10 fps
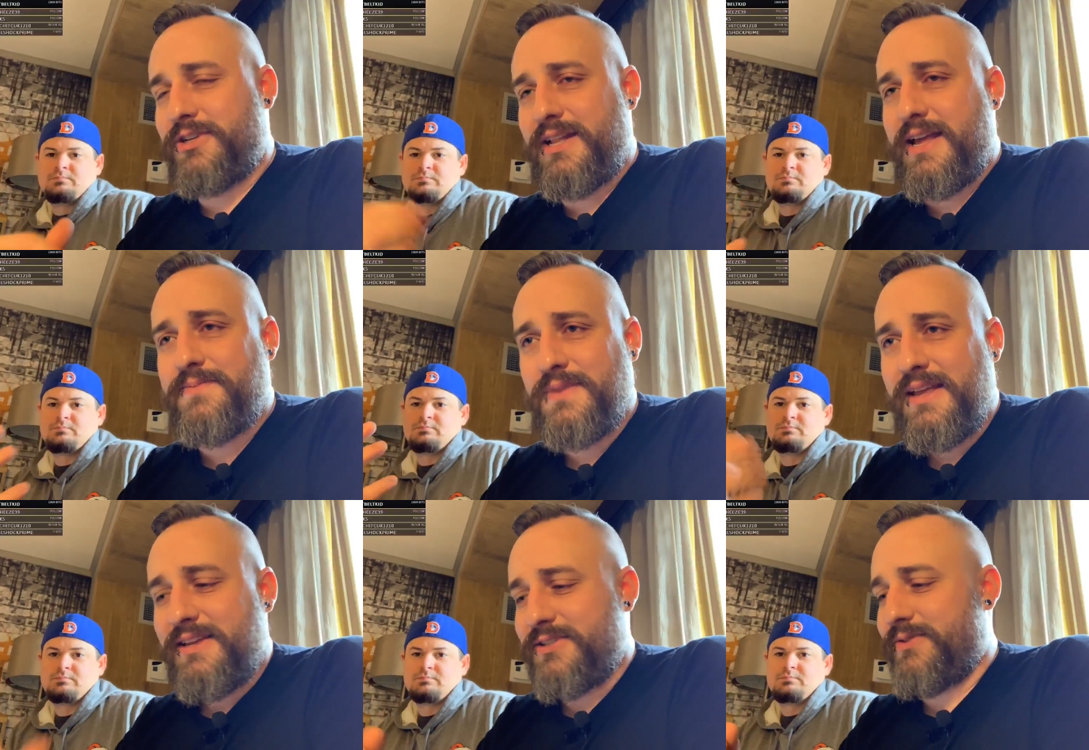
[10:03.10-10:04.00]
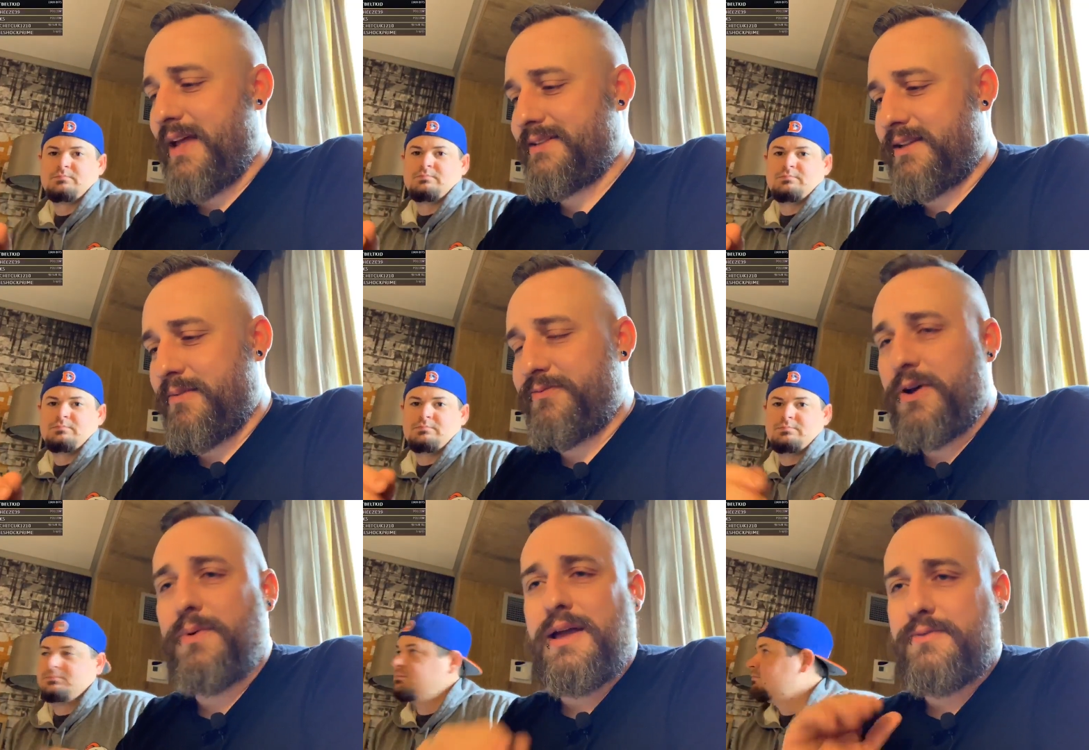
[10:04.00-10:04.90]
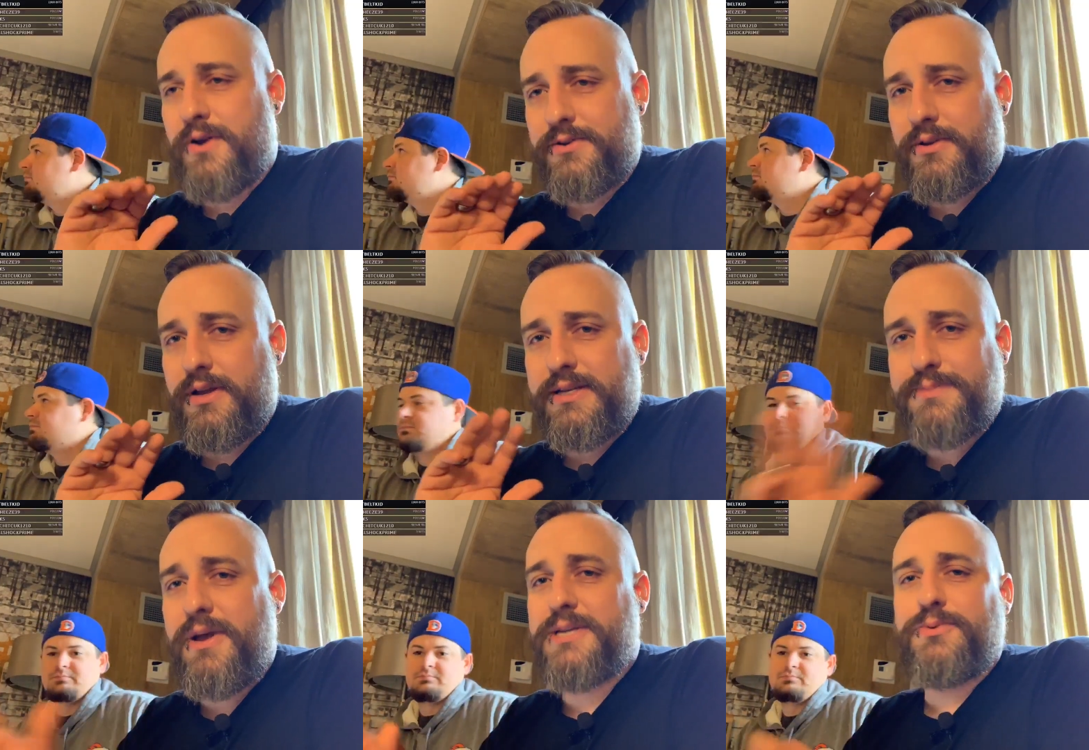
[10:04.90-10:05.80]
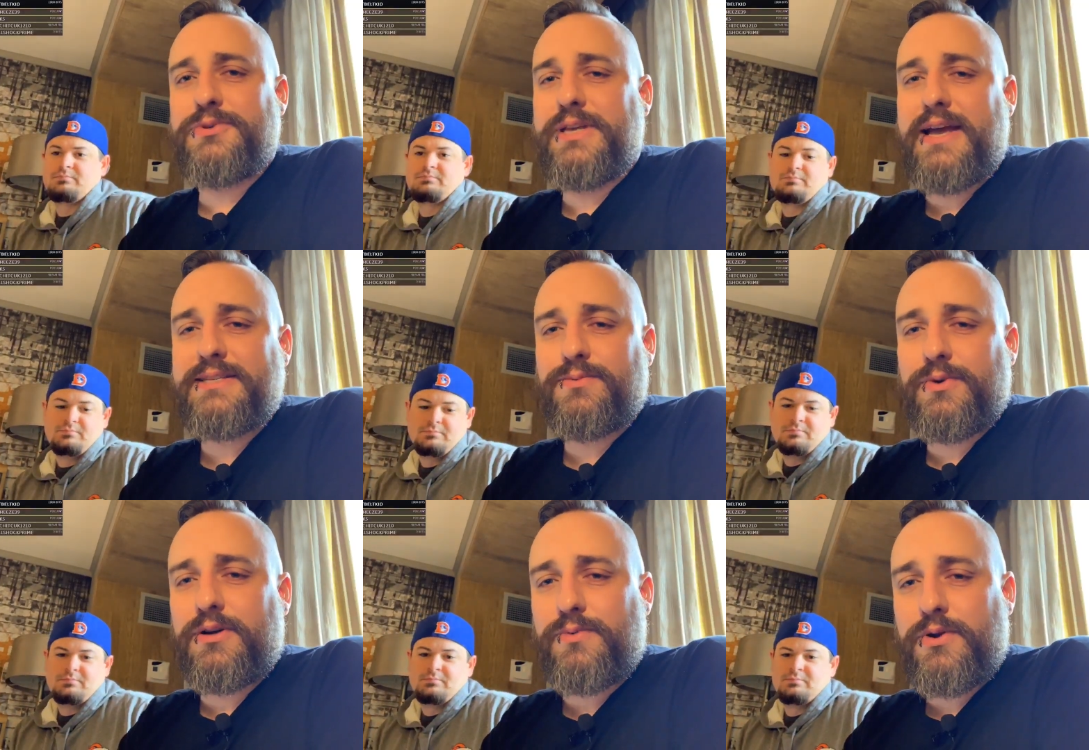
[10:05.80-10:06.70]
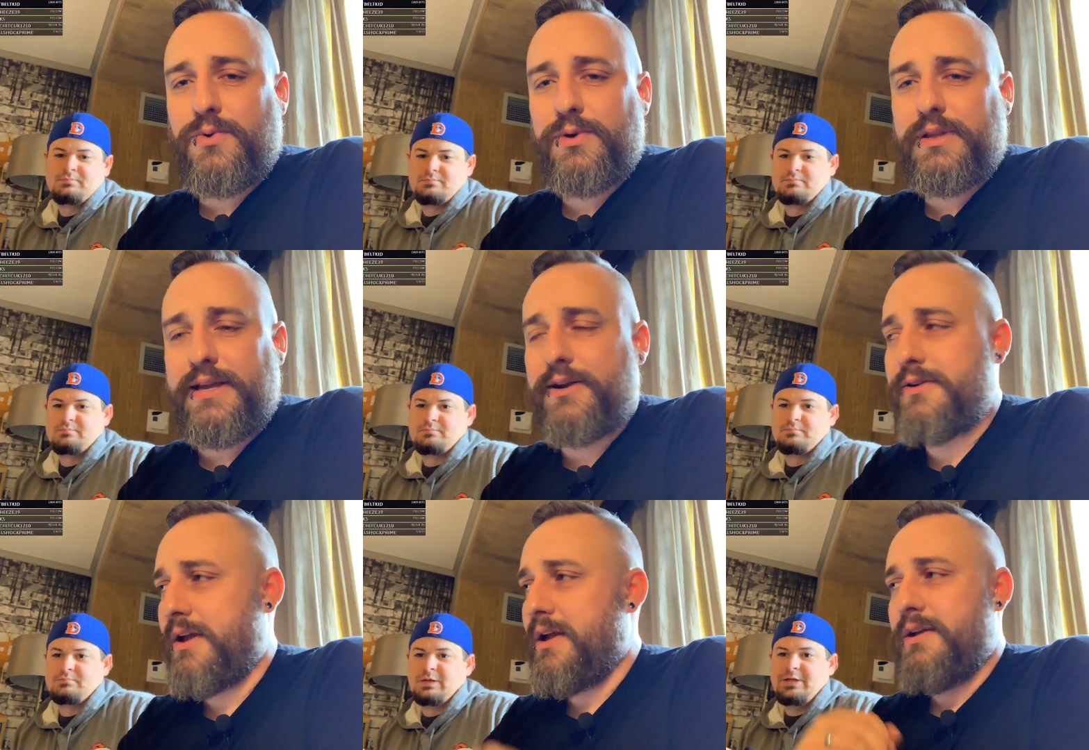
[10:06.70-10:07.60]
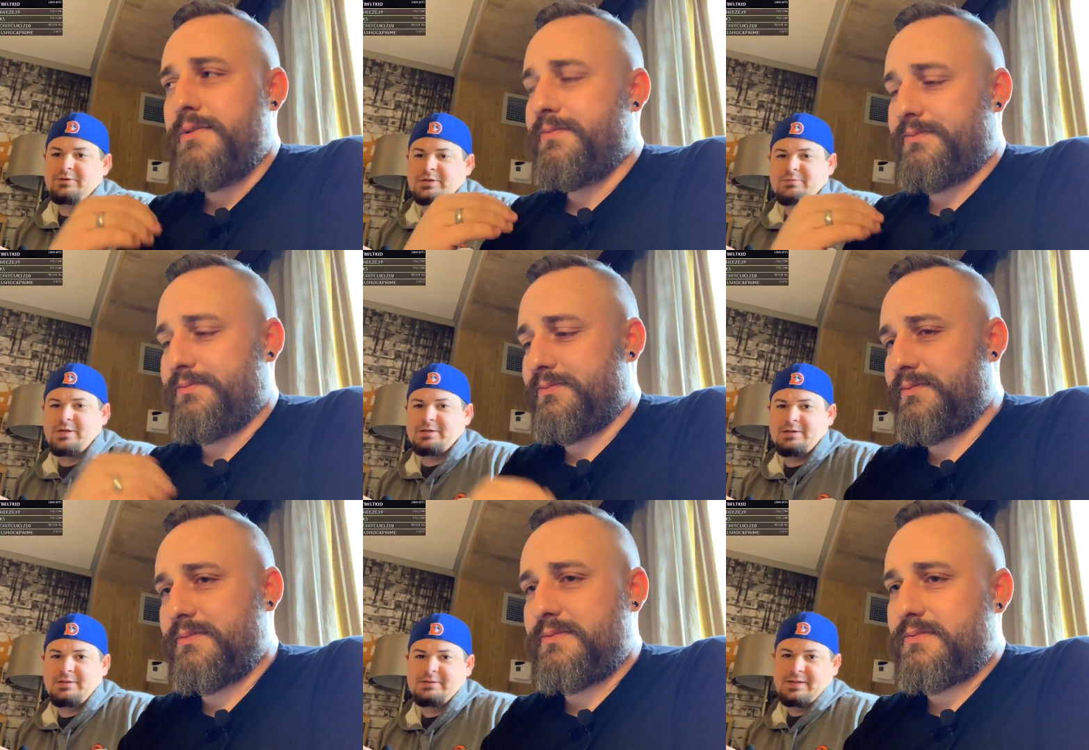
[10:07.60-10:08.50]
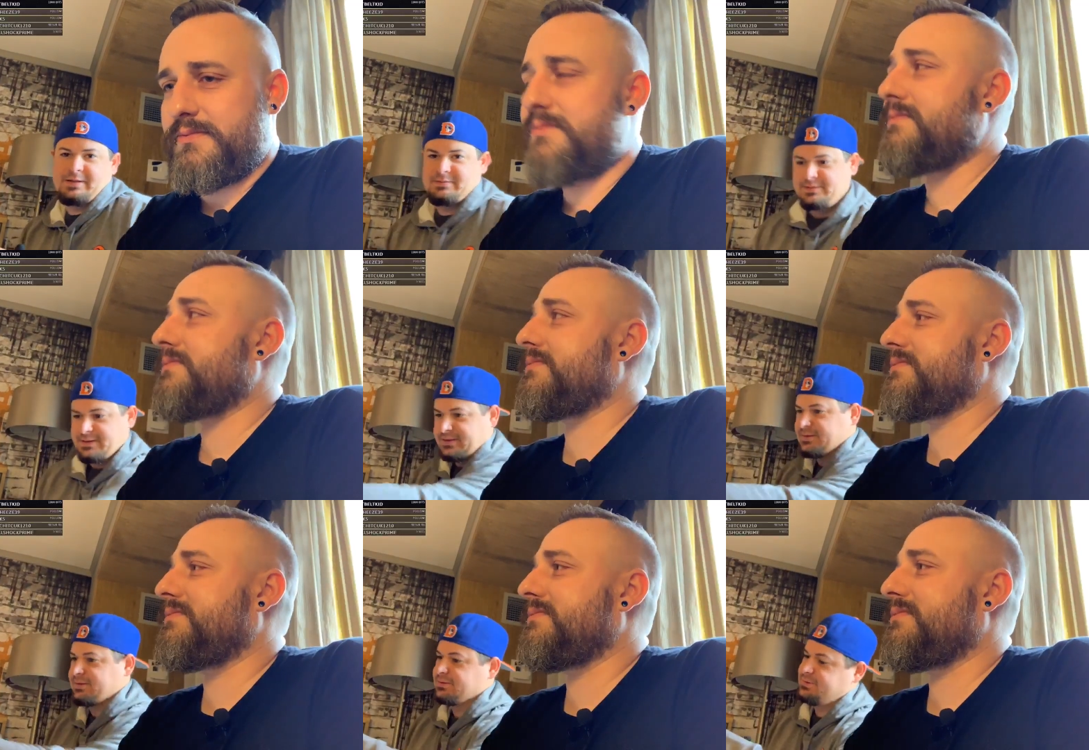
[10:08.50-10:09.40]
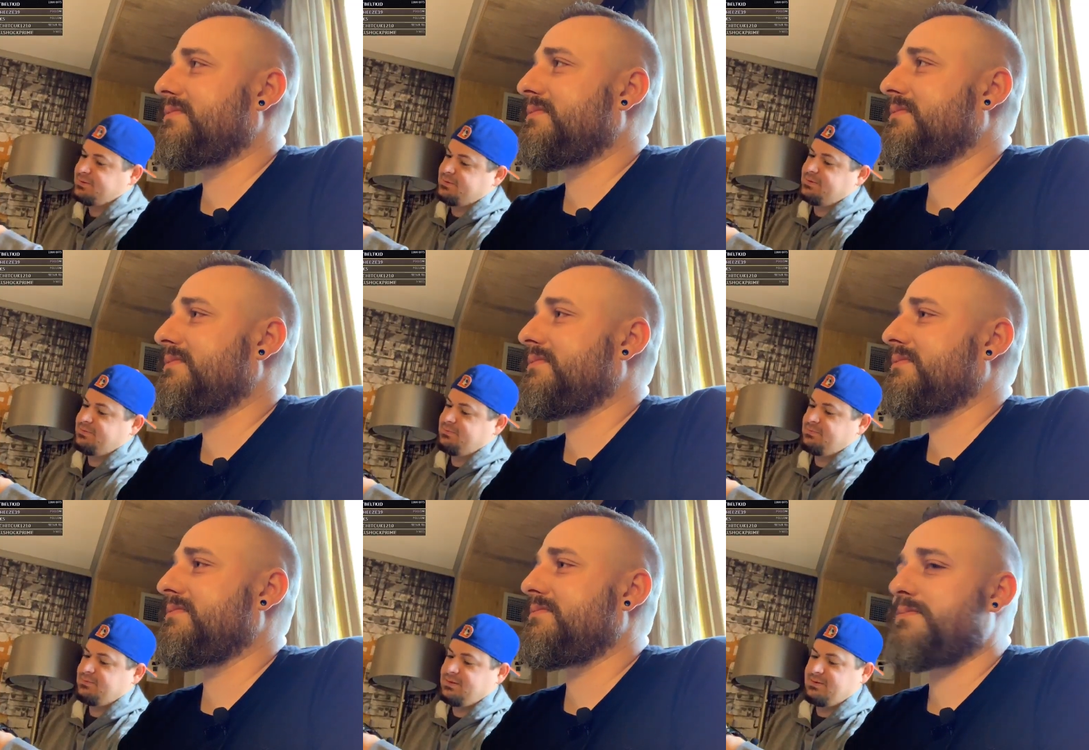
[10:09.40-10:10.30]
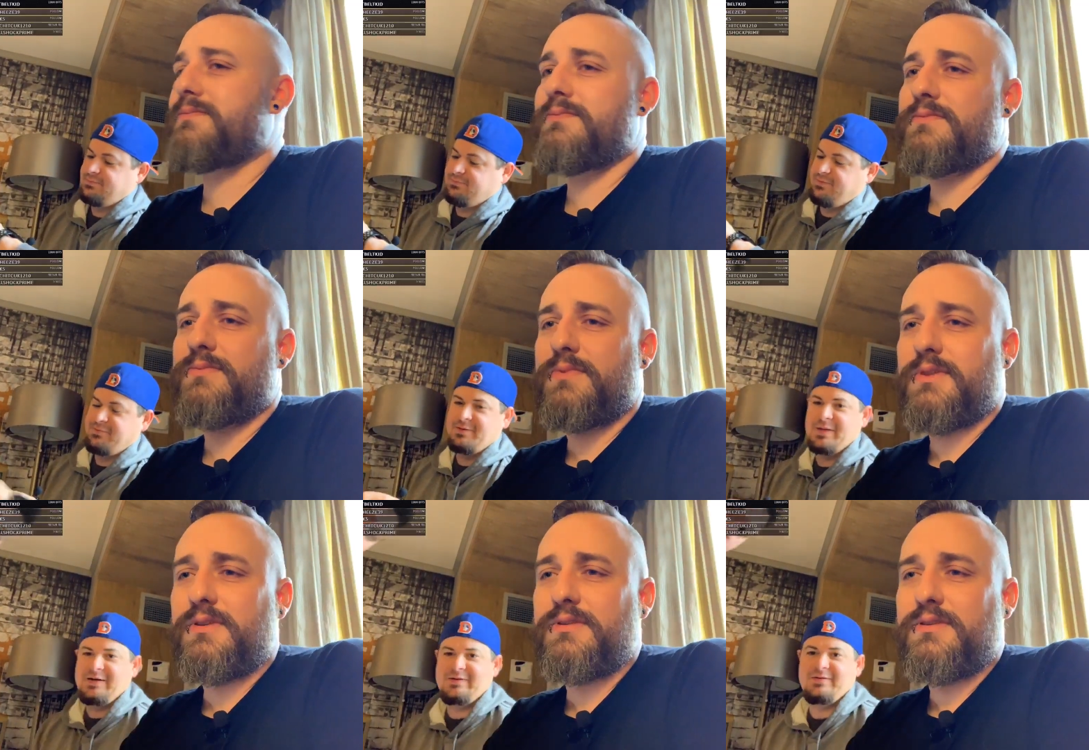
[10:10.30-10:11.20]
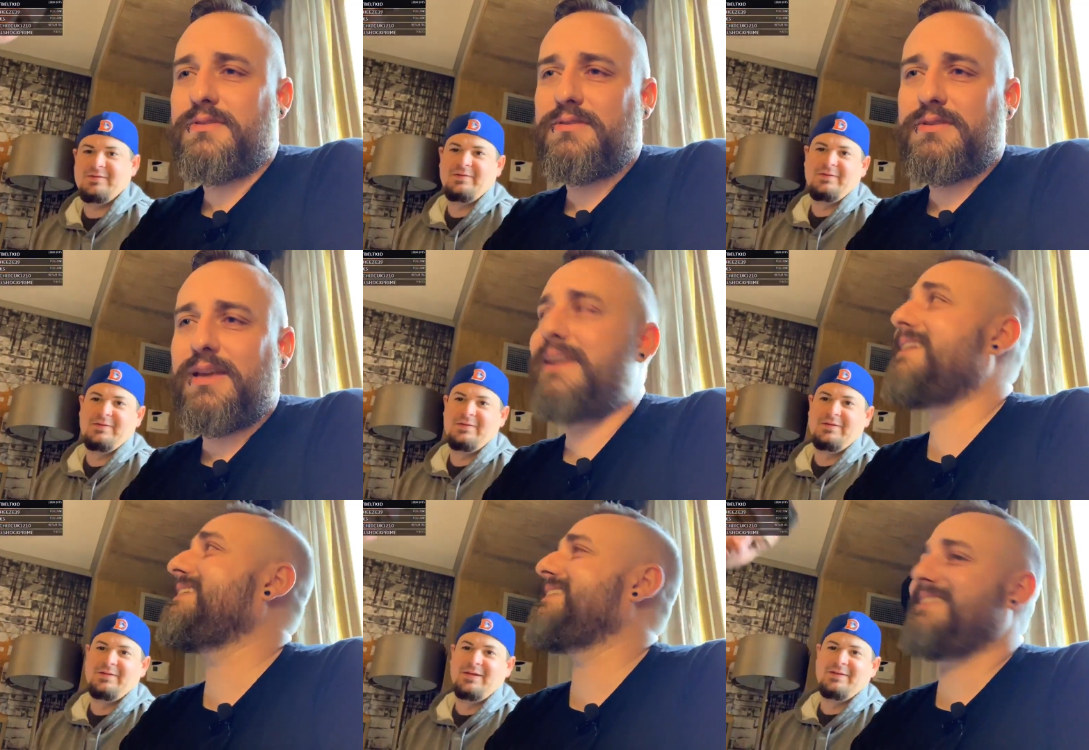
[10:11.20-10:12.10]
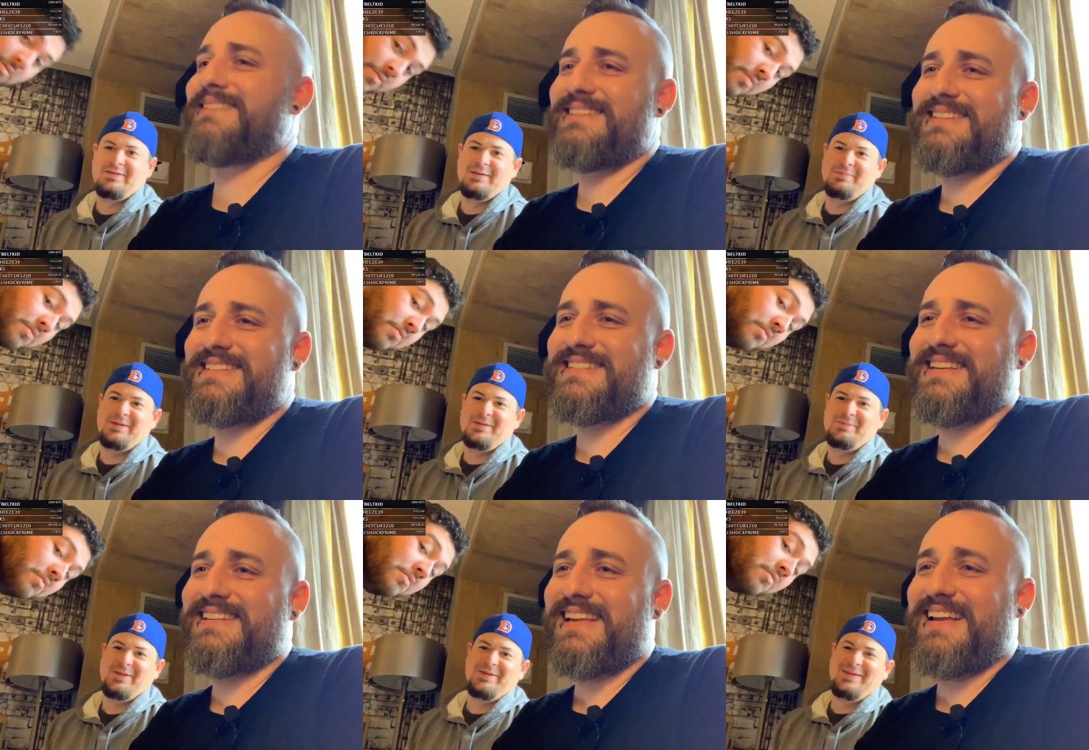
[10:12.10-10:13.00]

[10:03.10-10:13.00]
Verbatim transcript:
Speaker 1: today, so that's gonna be fun. We have our uh, Smash Bros cast that we're gonna record later.
Speaker 2: Leo just walked in. He's got he's got singles here in in 50 minutes. yeah, dip, dip, dip,